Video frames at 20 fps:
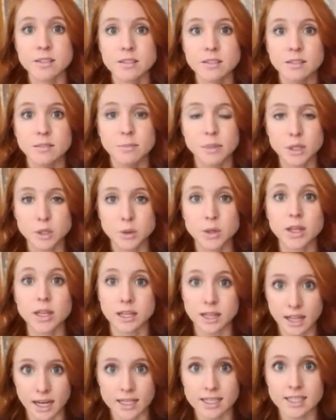between the
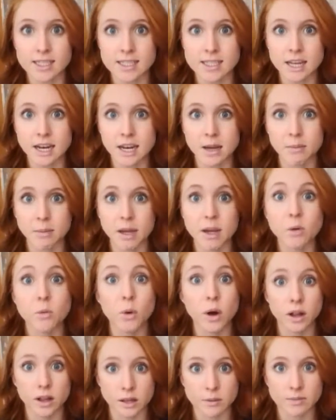classes that I'm in
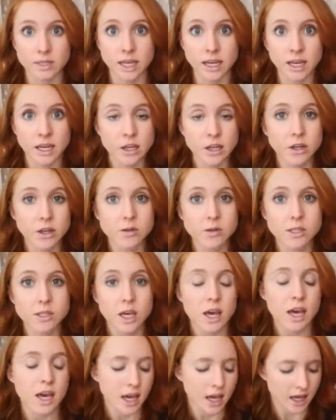while I'm taking notes
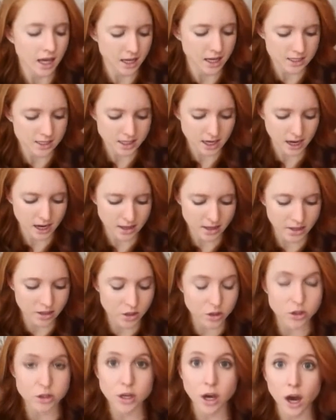is at the
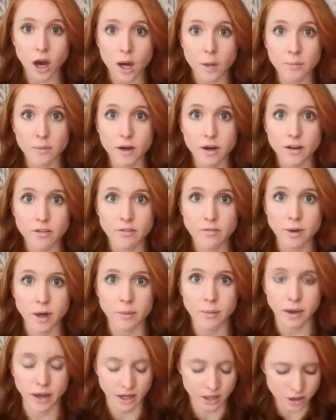top of my
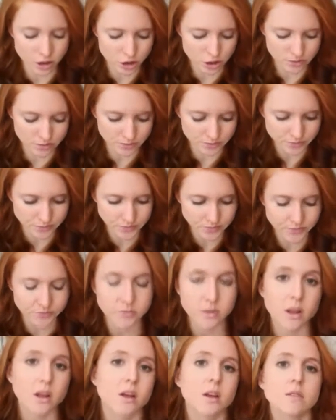page,
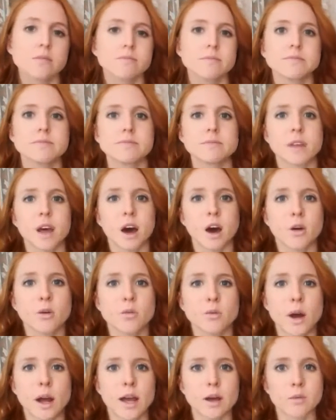I'll
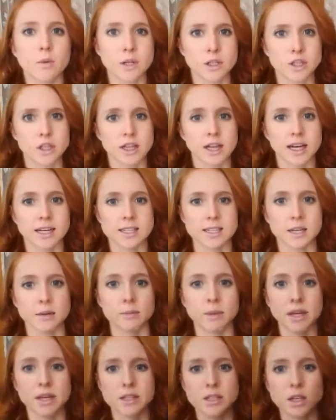write which class I'm
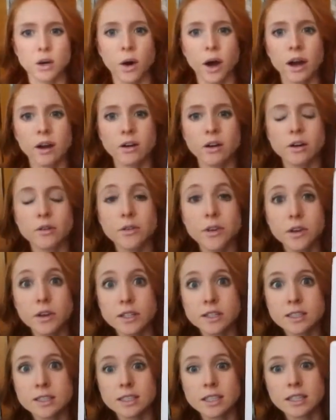in. So I don't know if you
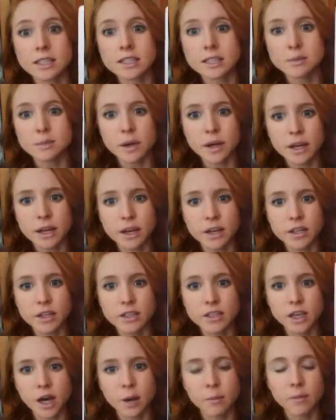can see this, but here at the
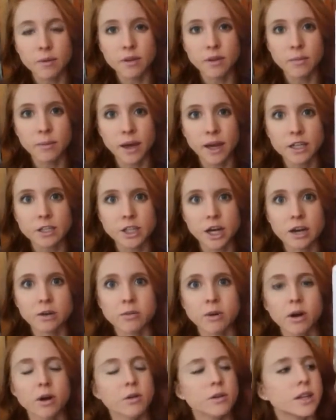top of the page I
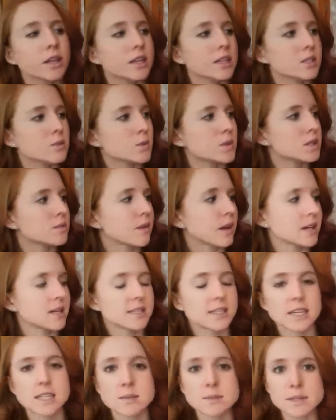wrote that this was my
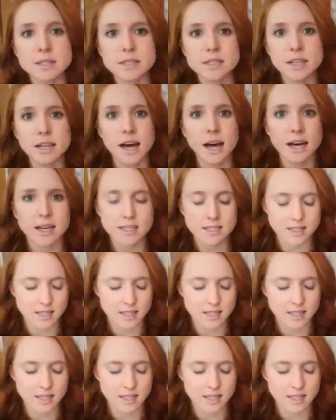assessments class,